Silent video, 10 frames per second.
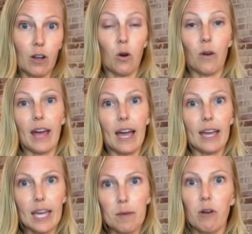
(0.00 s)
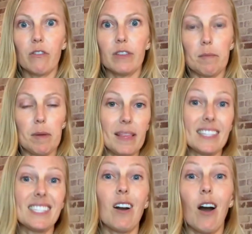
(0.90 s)
or that hip over there. Maybe that's
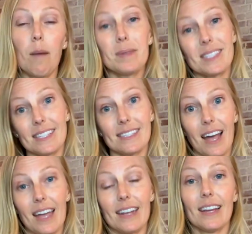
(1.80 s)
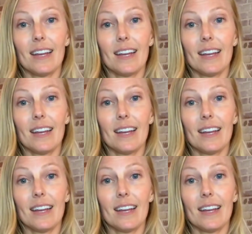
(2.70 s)
the opposite side.